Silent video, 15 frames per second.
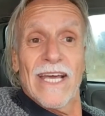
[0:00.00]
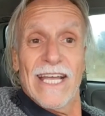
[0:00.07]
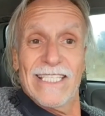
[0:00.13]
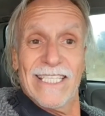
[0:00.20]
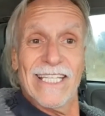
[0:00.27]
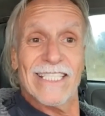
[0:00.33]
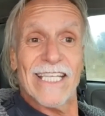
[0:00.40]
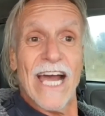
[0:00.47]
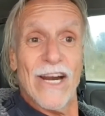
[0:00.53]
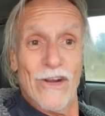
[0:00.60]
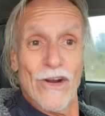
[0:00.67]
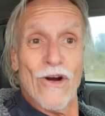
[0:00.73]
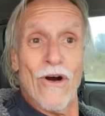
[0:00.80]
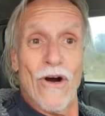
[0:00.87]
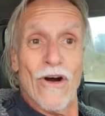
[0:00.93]
it's inside of
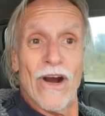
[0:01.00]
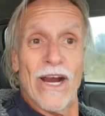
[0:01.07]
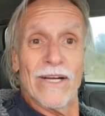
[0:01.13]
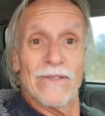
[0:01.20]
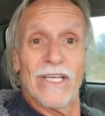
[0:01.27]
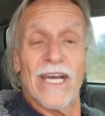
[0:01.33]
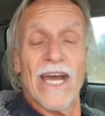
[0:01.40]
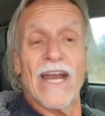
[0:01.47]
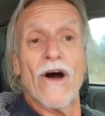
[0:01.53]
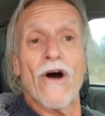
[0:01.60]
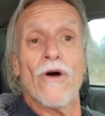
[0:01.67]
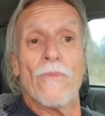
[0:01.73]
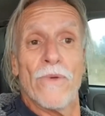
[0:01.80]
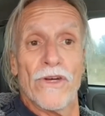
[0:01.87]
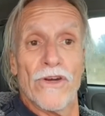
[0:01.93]
your heart. You got to
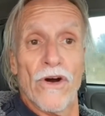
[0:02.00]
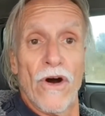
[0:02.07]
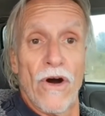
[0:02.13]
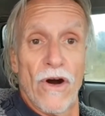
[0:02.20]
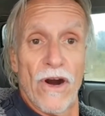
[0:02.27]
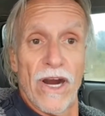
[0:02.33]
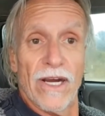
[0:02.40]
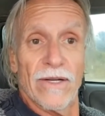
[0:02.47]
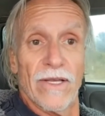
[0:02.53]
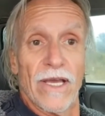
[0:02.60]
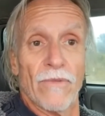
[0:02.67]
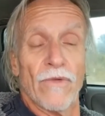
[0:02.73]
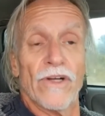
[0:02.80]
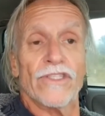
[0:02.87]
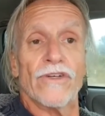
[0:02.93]
open your heart.
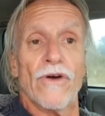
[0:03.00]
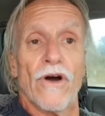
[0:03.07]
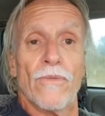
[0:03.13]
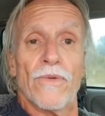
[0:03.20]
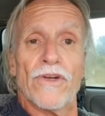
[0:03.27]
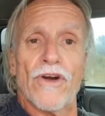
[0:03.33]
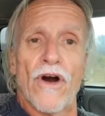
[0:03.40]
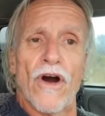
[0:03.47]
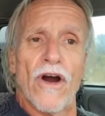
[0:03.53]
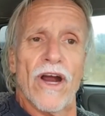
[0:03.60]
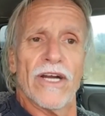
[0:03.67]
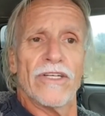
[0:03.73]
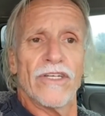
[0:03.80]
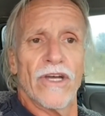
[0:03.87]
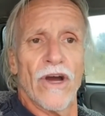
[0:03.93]
And once you open your
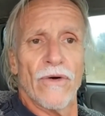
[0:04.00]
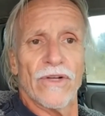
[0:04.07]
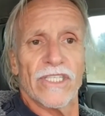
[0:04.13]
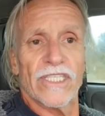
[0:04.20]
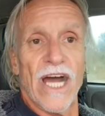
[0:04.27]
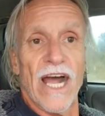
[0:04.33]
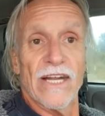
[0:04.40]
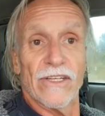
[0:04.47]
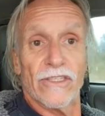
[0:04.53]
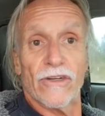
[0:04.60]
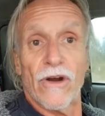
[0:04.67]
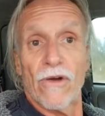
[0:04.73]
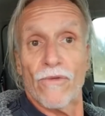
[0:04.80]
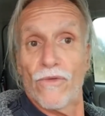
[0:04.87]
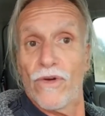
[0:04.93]
heart and you go inside and
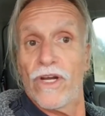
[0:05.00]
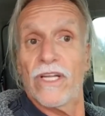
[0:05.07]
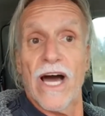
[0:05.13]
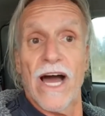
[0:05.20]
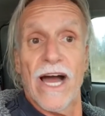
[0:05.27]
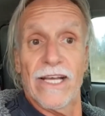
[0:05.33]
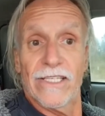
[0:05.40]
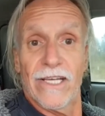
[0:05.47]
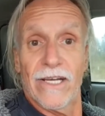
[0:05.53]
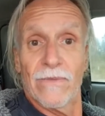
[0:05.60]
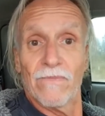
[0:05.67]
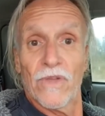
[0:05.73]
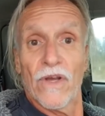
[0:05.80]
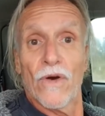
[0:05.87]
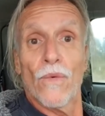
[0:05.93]
start realizing
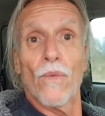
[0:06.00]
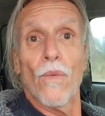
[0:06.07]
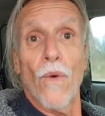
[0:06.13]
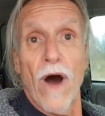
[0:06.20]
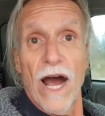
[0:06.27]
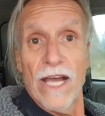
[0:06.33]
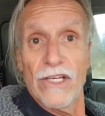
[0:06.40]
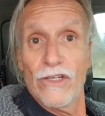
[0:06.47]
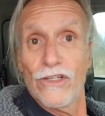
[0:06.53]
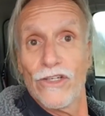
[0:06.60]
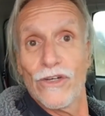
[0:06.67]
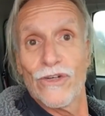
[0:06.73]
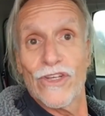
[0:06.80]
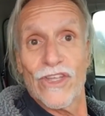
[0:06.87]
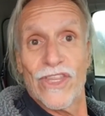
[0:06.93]
why you
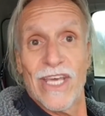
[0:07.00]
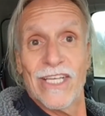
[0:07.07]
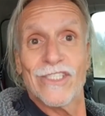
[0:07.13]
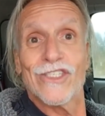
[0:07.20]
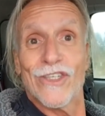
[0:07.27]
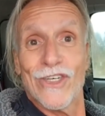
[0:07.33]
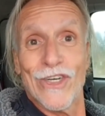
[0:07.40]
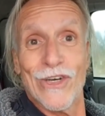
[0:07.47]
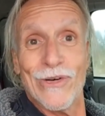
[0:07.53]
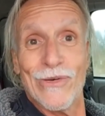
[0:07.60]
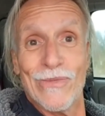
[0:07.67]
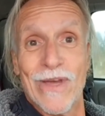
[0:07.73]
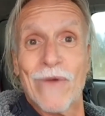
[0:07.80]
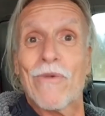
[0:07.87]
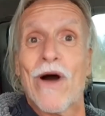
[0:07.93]
do the things you do
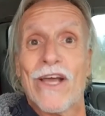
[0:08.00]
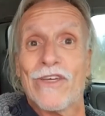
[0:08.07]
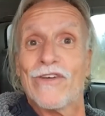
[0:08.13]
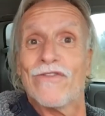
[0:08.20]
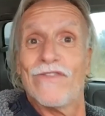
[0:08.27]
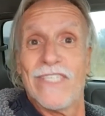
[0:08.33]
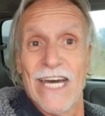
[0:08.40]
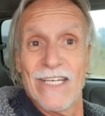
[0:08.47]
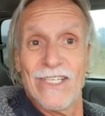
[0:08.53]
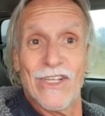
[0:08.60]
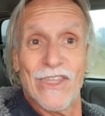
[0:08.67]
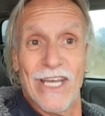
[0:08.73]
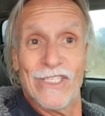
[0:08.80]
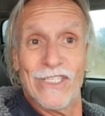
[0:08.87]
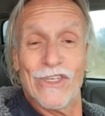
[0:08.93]
and why you've done the
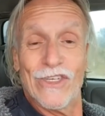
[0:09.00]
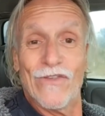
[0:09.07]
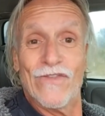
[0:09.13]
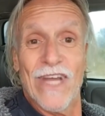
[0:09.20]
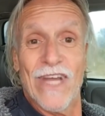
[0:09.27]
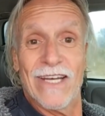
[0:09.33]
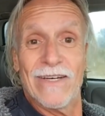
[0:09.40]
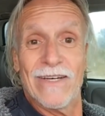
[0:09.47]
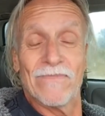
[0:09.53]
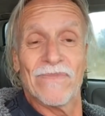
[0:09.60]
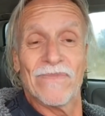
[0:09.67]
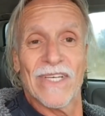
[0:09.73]
things you've done